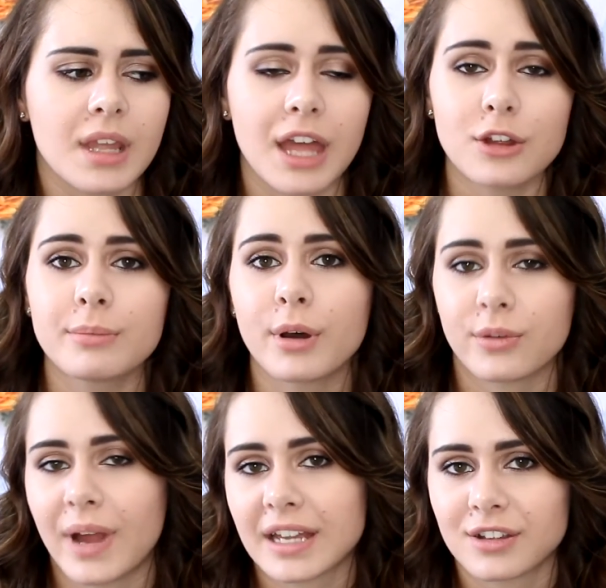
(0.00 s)
and they're both
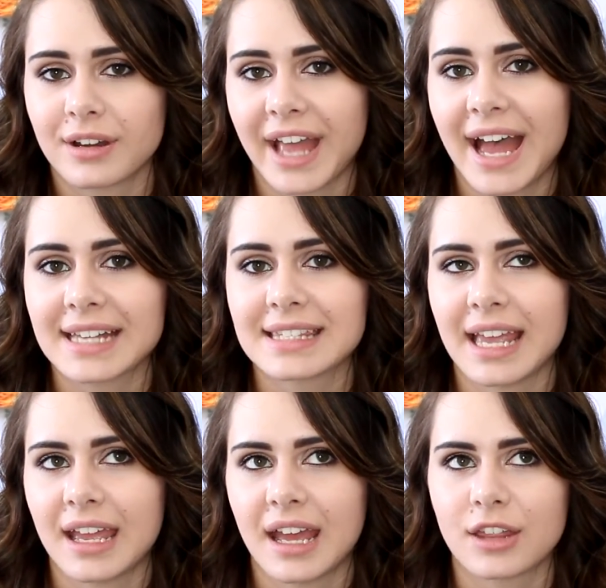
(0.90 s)
ragdoll cats.
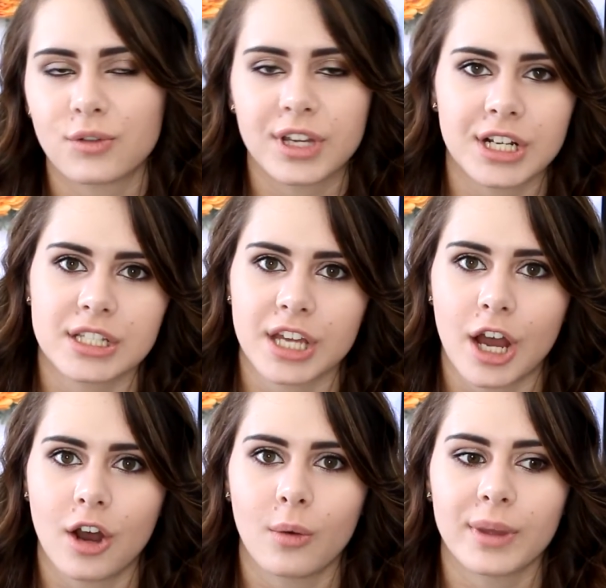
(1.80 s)
And 3 years
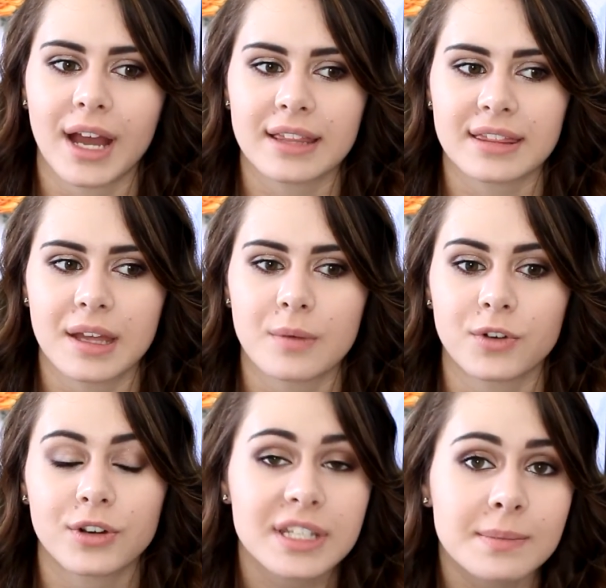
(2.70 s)
ago we got them
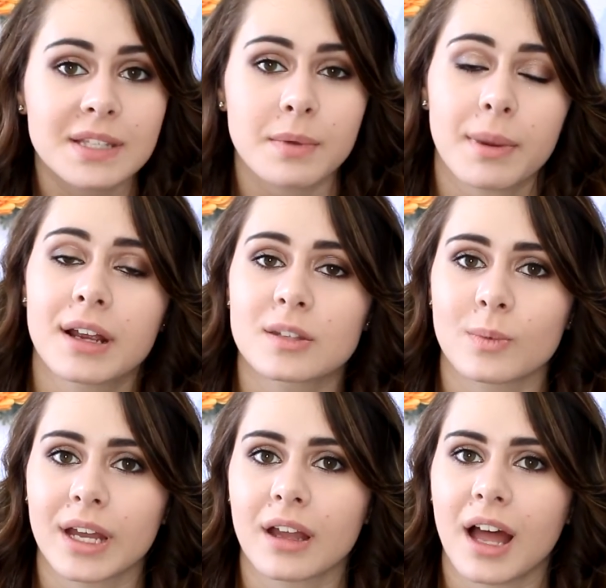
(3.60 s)
for Christmas. My parents
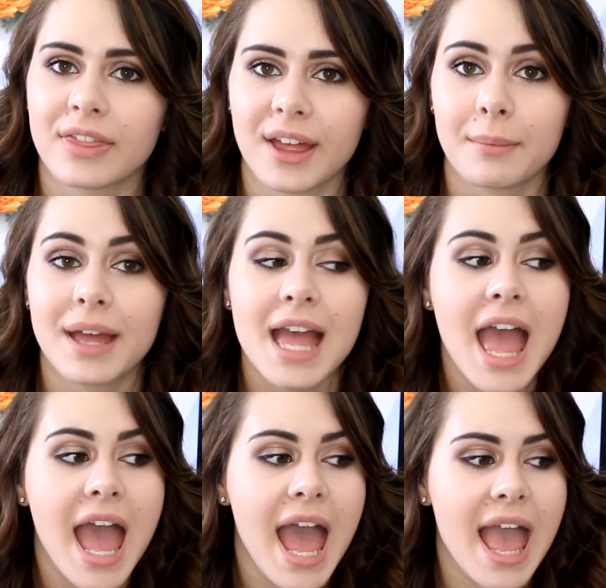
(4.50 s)
went and got them,
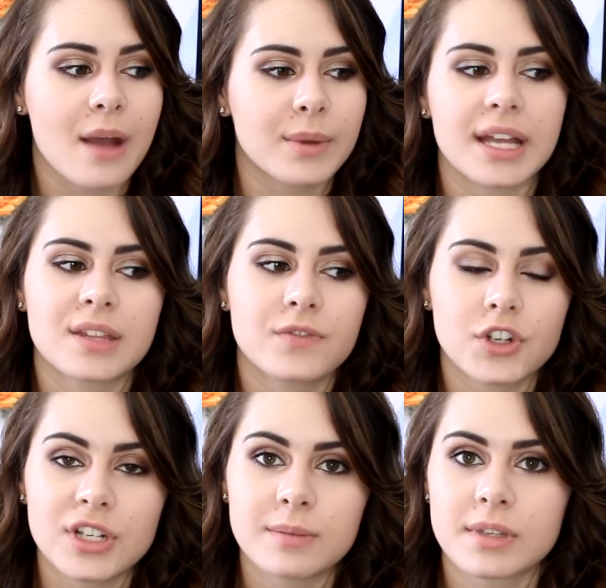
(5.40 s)
and we got them for
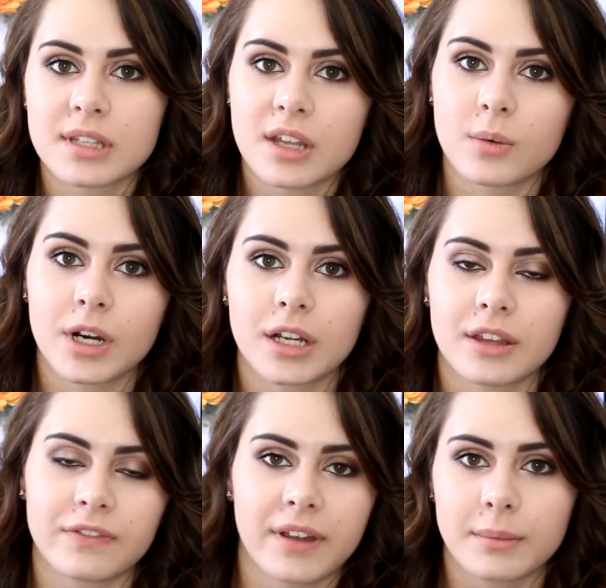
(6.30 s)
Christmas, and they were
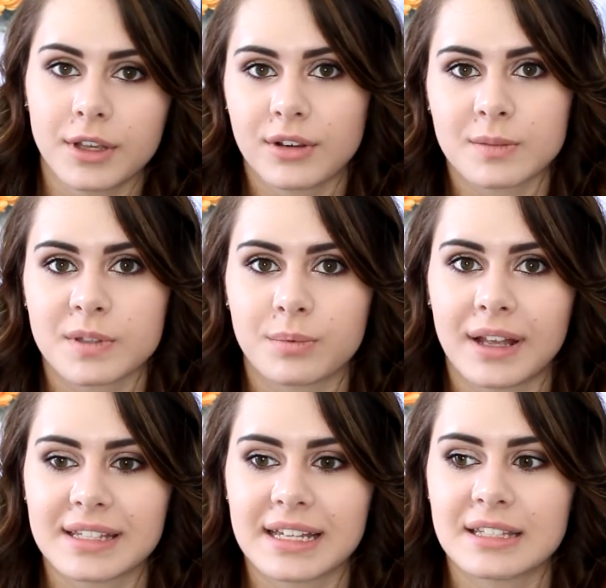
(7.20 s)
the family Christmas
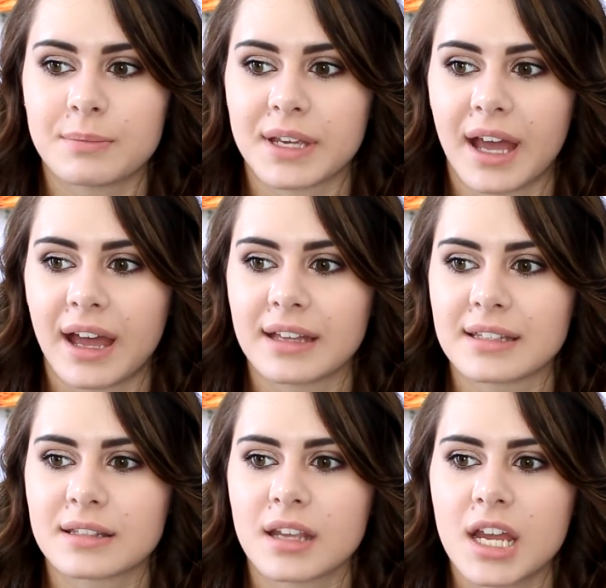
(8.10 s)
presents
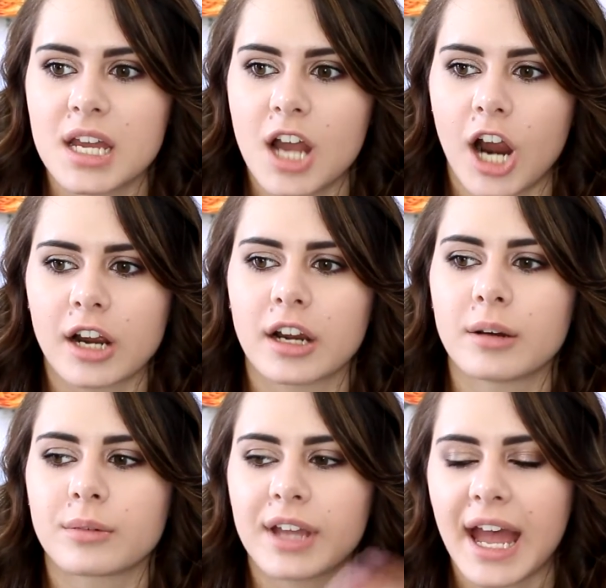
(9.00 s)
because
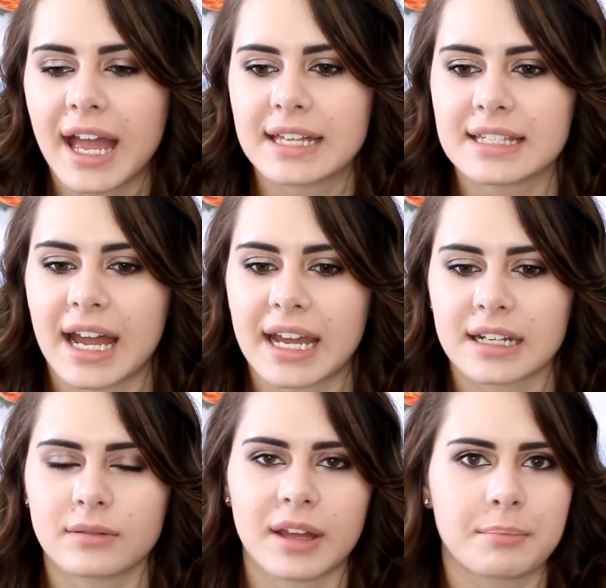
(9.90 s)
our cat had
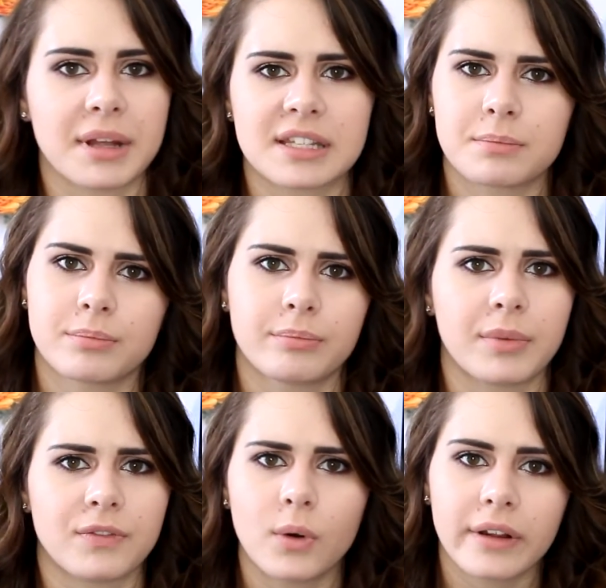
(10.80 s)
died like months
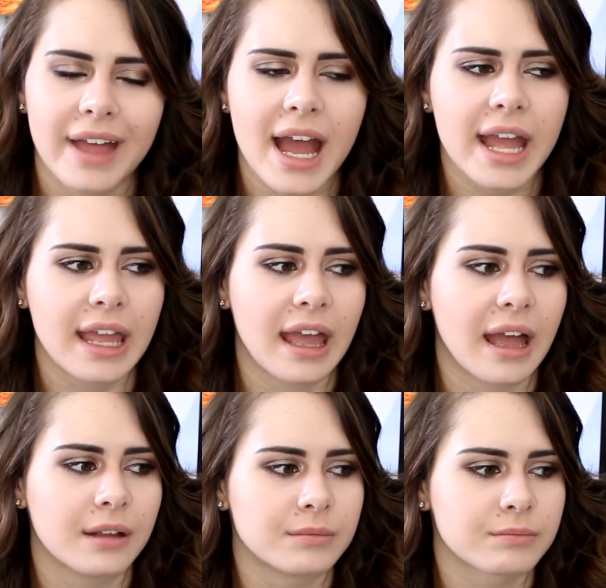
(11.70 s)
before that,
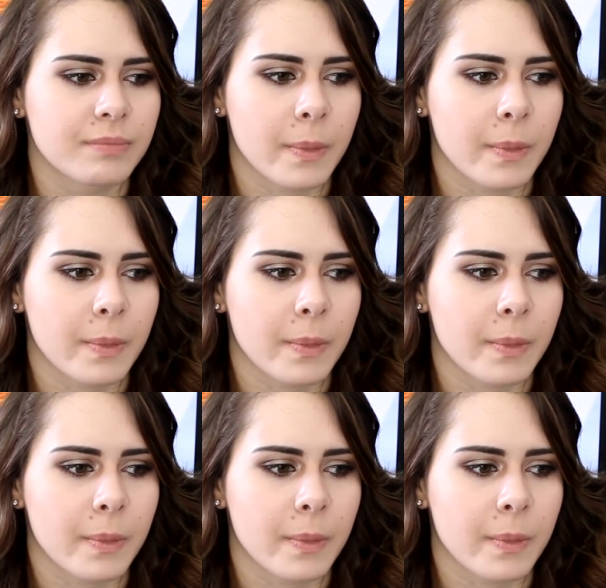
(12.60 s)
and